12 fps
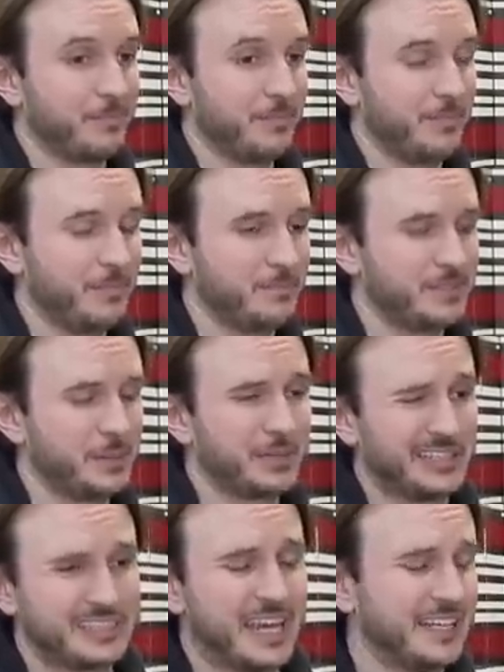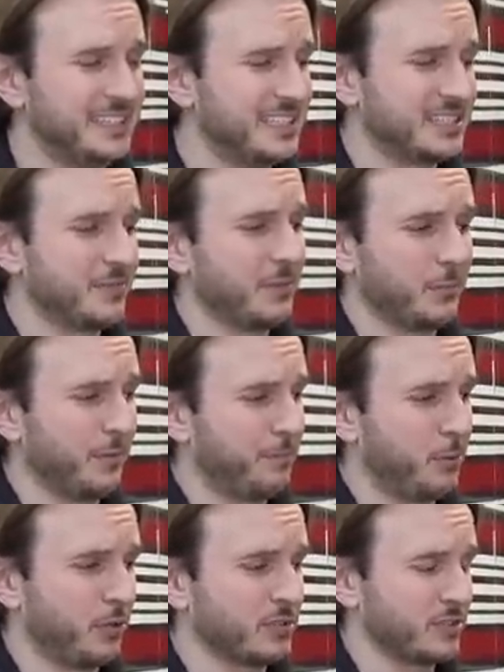are typically any system that we're
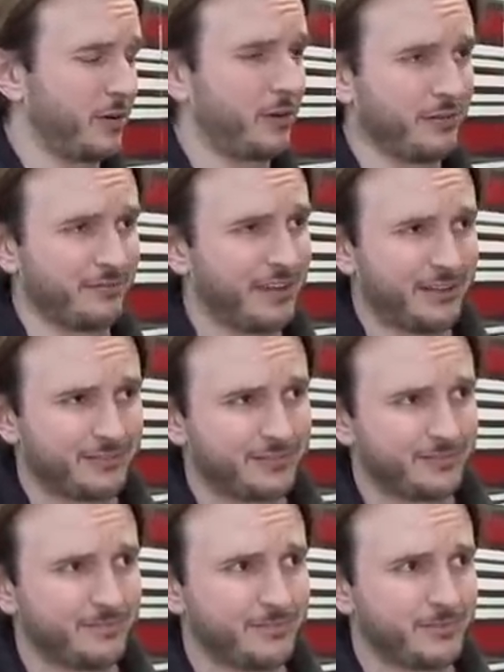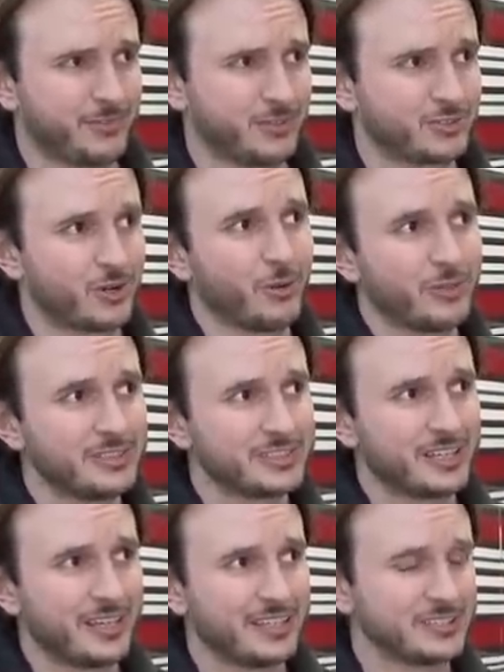putting onto our own valve control is a, okay.